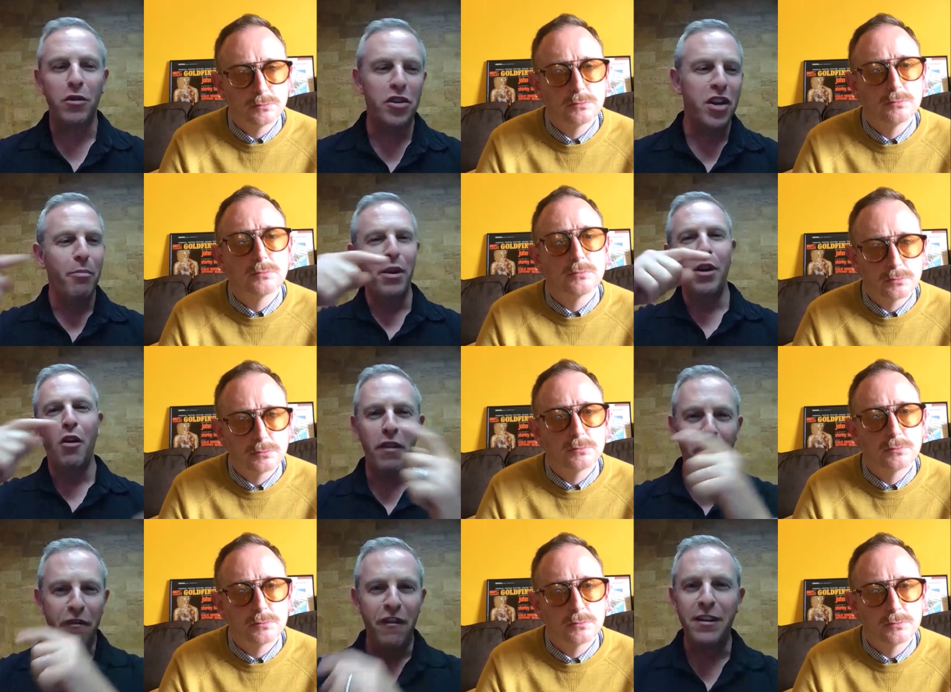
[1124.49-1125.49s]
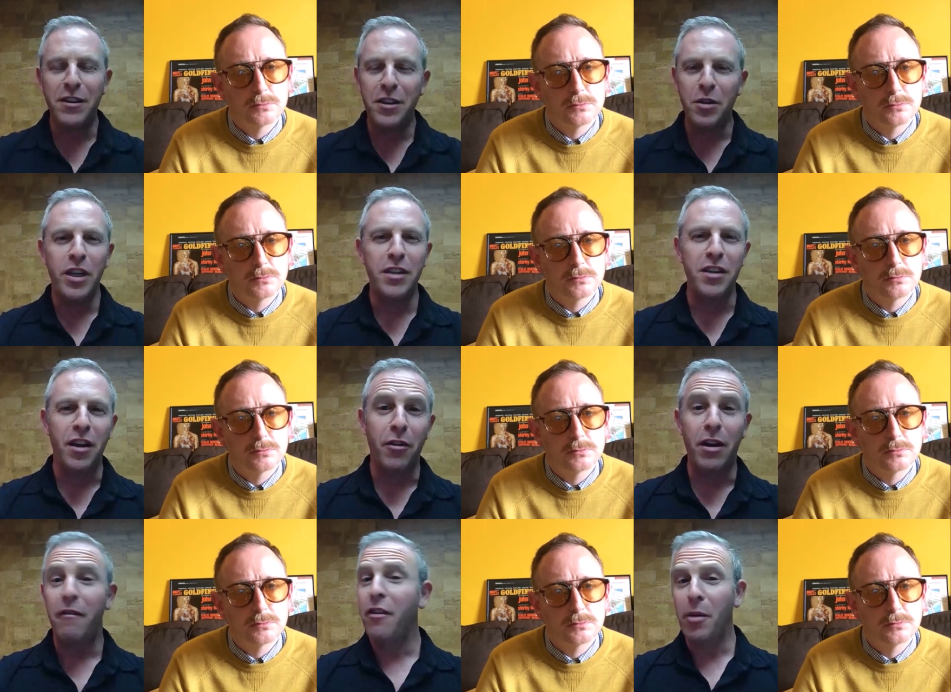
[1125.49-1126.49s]
Speaker 1: You know, jumping over the fence to
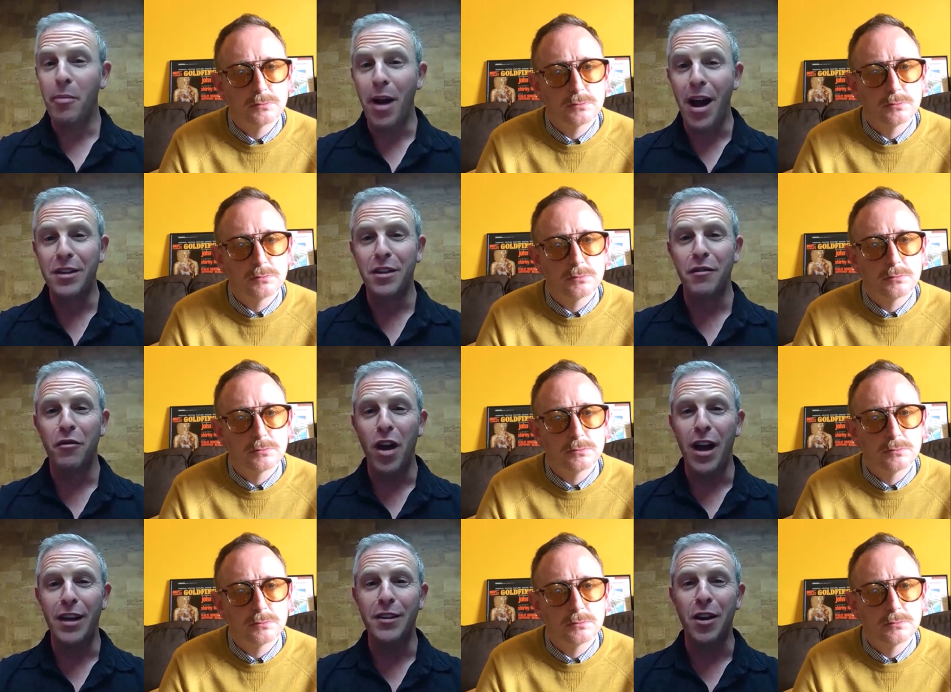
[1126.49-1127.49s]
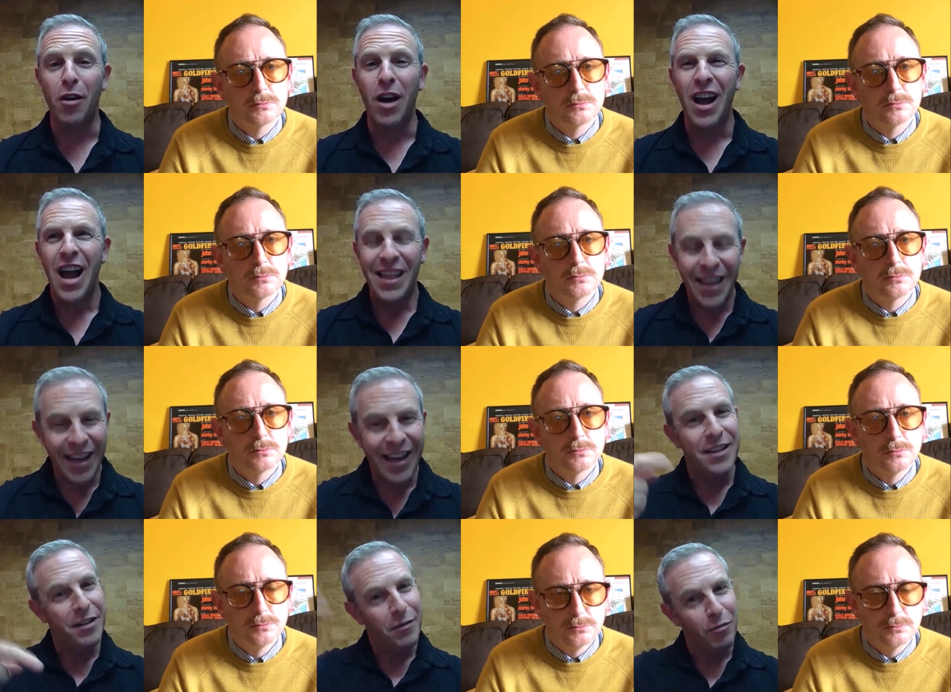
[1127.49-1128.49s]
each other in a very positive way. So I
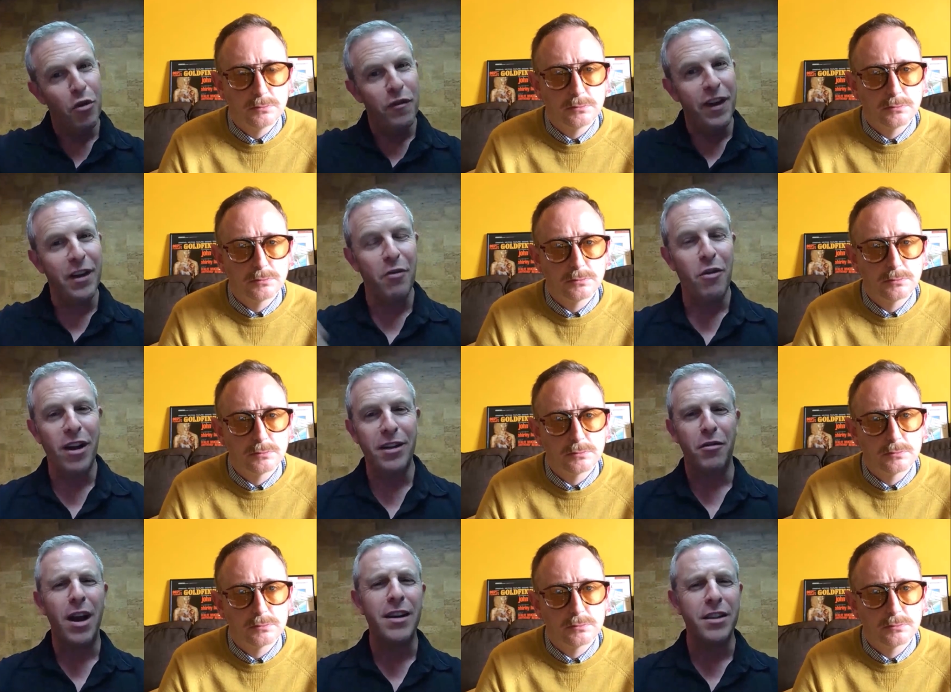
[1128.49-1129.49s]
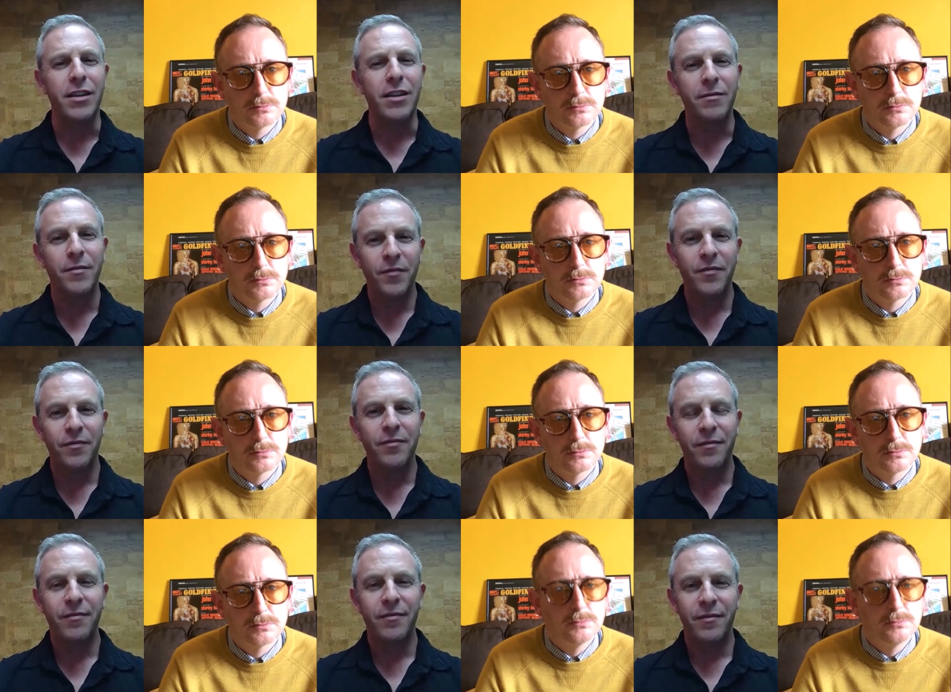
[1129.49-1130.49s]
think hmm. it's moving in the right direction.
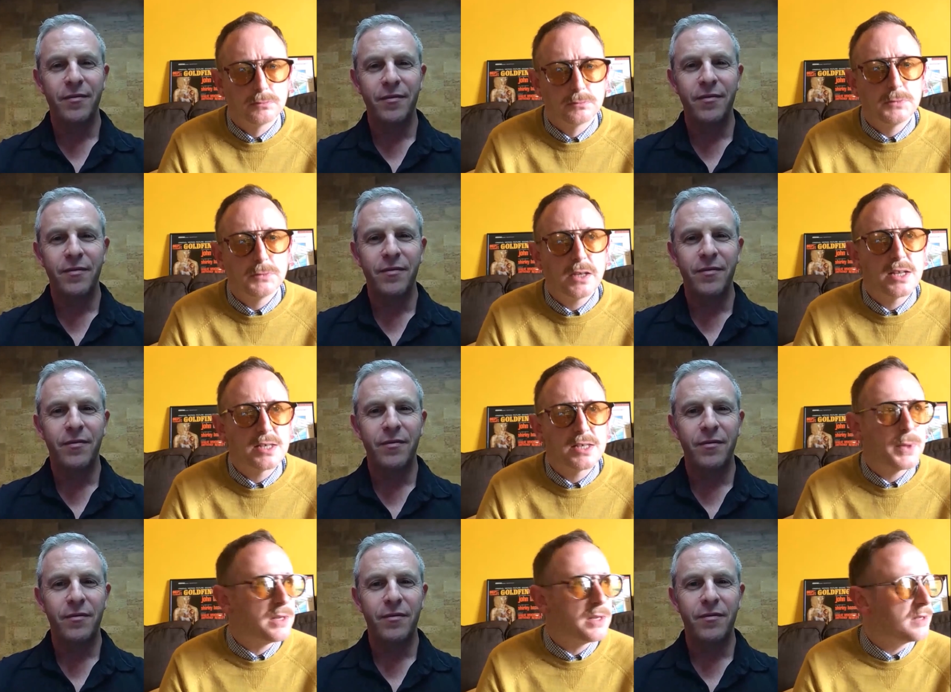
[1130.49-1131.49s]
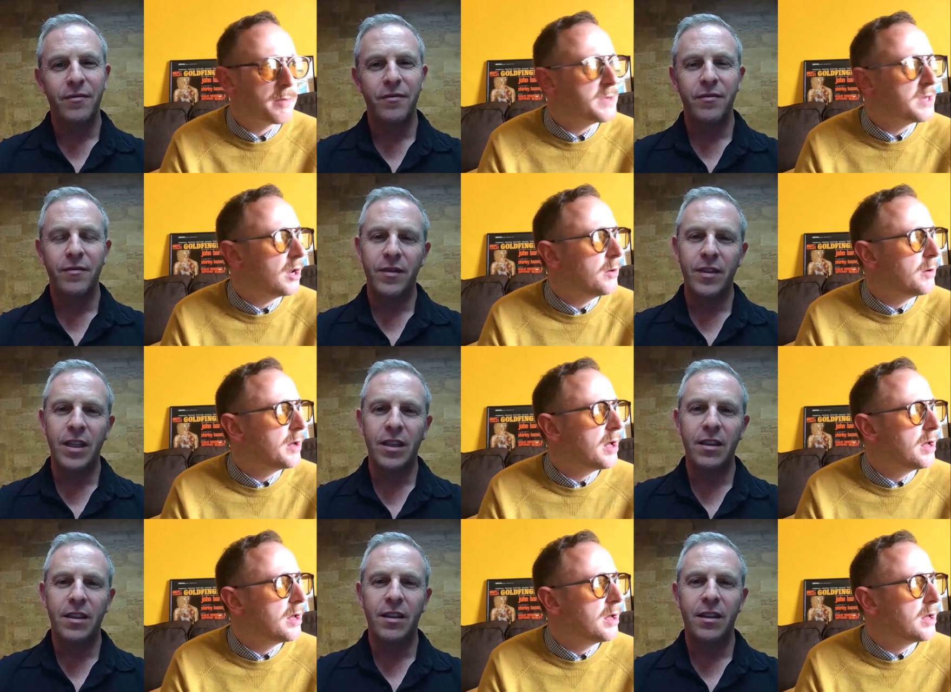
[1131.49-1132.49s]
Speaker 2: Hmm yeah, yeah, and it's been um, you know
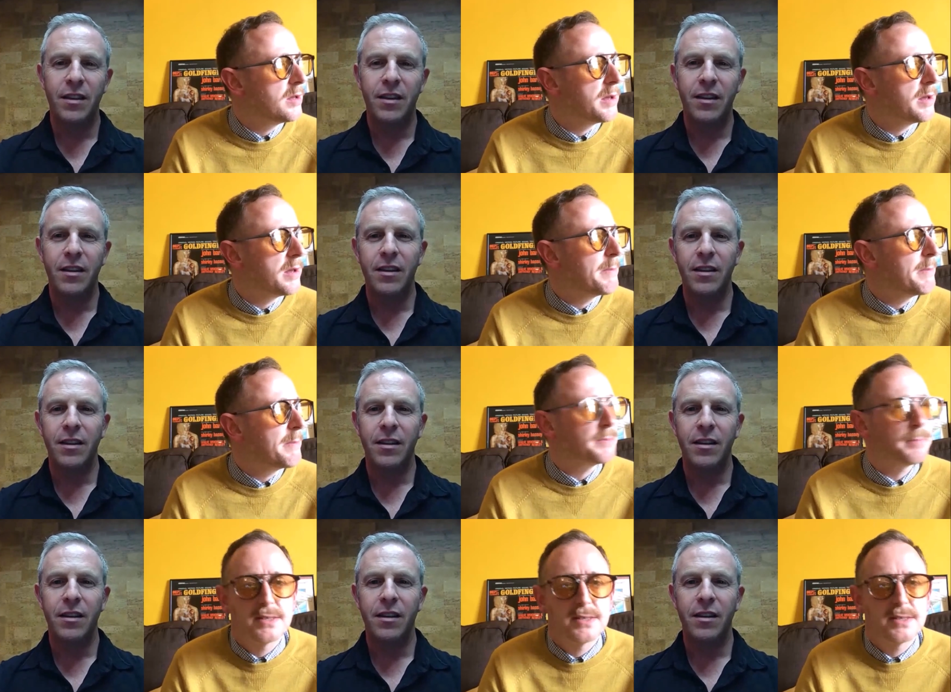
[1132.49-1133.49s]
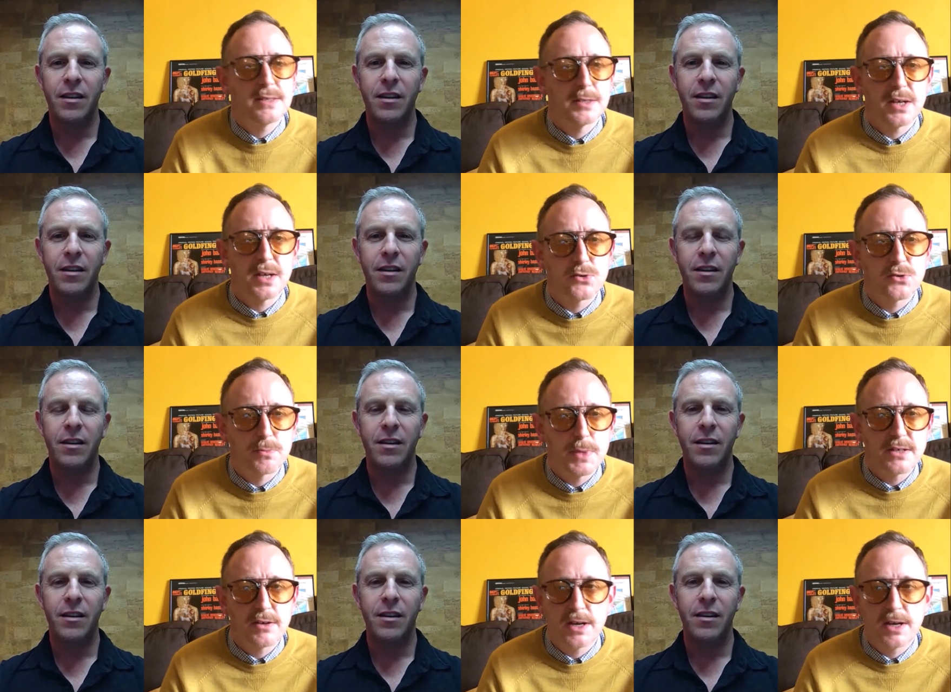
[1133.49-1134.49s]
uh, emancipated by social
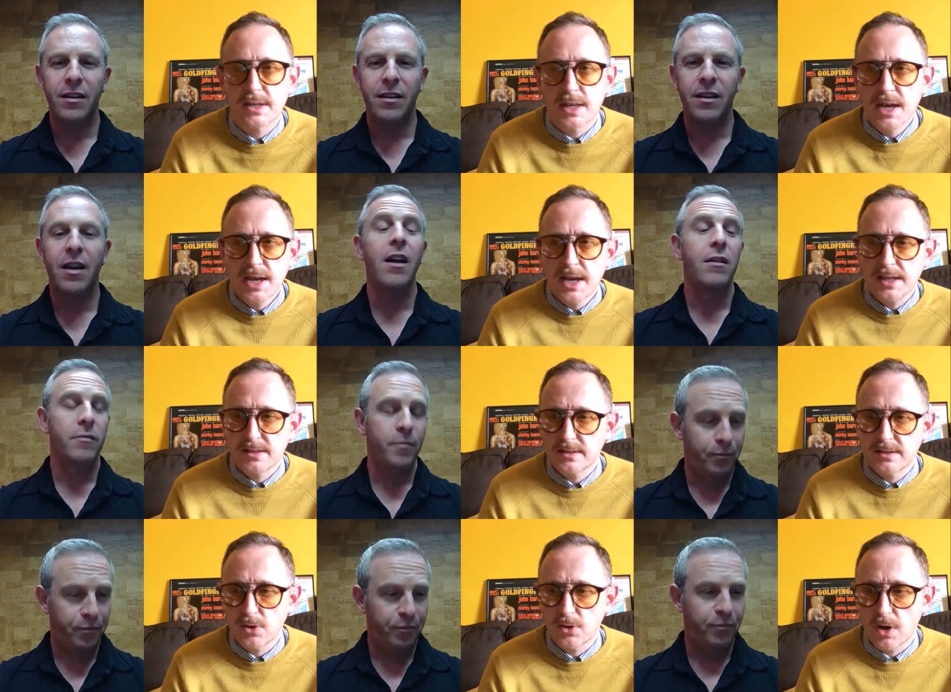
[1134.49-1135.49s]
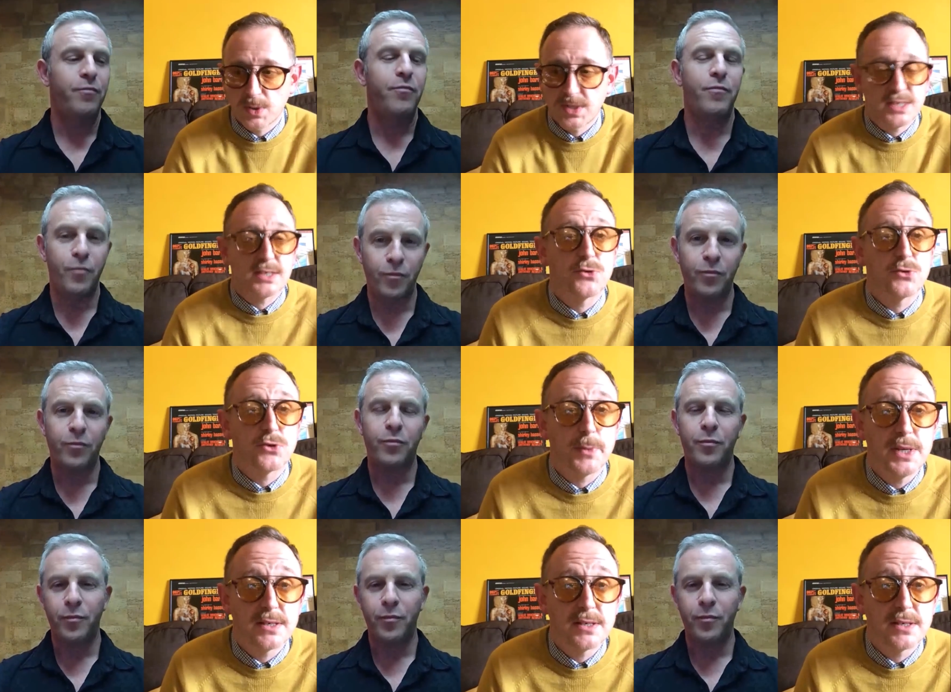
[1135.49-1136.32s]
media. It, it so I always think social